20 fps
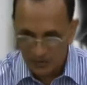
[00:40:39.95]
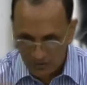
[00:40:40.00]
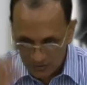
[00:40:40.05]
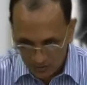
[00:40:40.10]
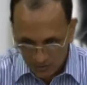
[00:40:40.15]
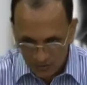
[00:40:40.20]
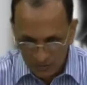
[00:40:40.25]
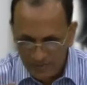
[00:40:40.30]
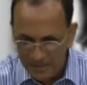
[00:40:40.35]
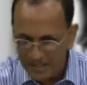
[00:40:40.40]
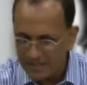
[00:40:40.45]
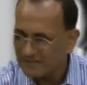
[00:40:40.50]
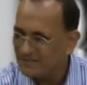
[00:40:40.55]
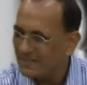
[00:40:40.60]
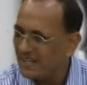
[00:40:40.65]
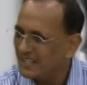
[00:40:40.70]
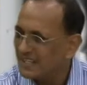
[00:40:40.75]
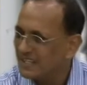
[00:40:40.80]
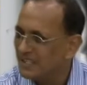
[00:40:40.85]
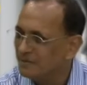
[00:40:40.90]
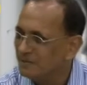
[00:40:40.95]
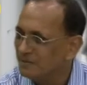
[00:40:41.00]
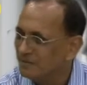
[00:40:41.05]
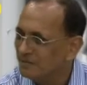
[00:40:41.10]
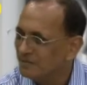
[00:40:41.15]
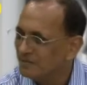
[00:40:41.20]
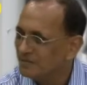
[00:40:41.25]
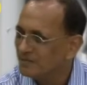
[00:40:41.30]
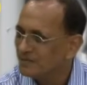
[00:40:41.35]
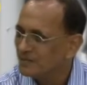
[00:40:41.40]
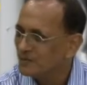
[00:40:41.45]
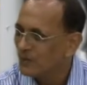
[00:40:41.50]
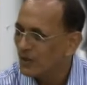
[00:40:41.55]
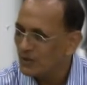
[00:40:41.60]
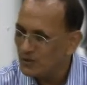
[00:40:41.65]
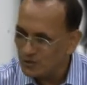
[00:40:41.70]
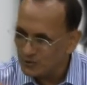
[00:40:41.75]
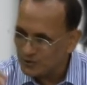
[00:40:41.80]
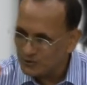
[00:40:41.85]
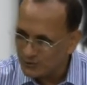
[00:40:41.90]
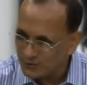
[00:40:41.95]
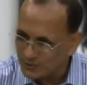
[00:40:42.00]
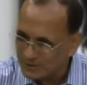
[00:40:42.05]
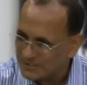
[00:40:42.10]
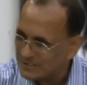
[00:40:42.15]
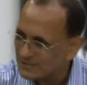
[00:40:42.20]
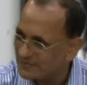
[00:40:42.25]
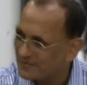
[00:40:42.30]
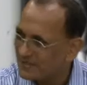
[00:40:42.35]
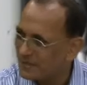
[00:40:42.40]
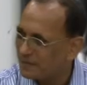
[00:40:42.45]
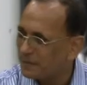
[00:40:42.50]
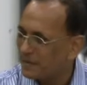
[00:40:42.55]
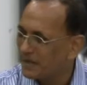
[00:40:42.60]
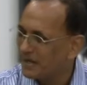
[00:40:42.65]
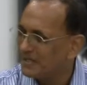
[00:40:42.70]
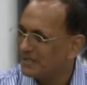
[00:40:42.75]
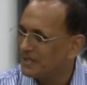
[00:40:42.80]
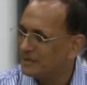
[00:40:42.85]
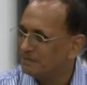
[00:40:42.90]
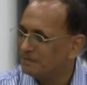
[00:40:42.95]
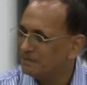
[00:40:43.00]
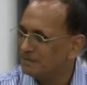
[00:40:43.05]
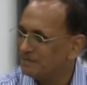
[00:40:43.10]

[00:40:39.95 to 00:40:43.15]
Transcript: You behave like him. Why don't you shift the paradigm?